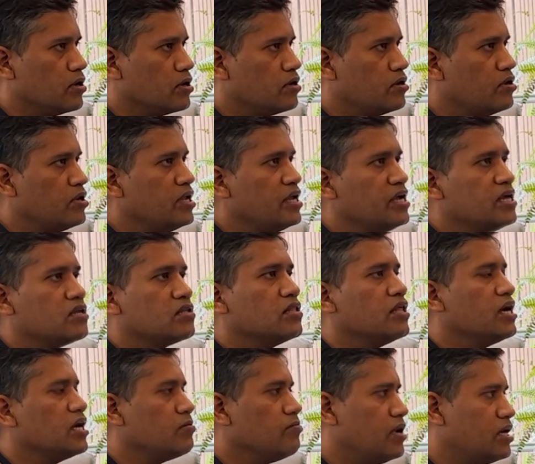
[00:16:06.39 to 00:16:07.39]
create
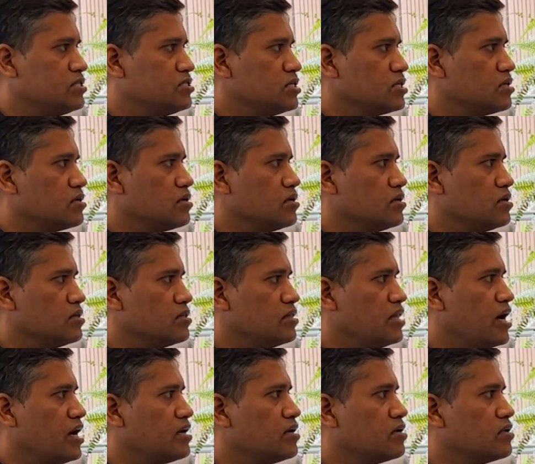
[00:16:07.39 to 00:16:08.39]
that magic,
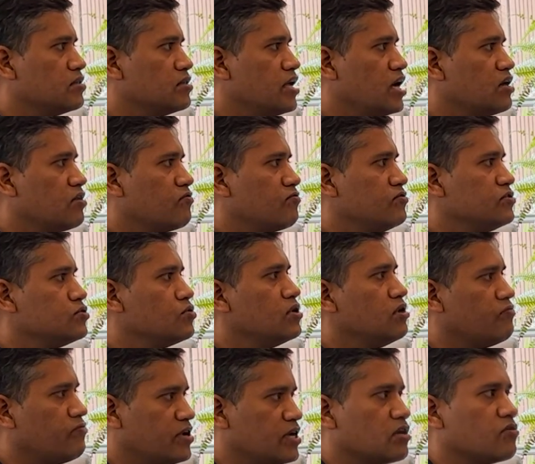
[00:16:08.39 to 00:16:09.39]
that visual
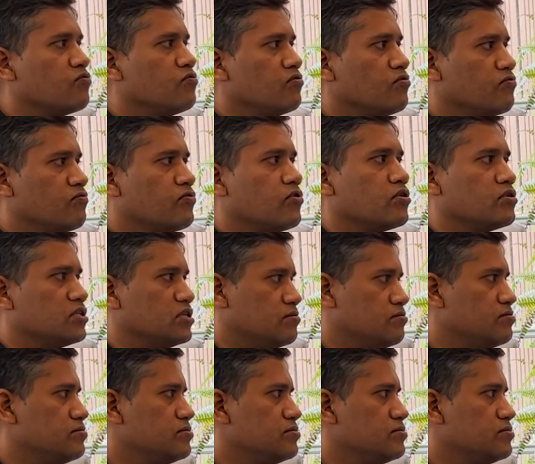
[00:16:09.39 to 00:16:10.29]
effect for them.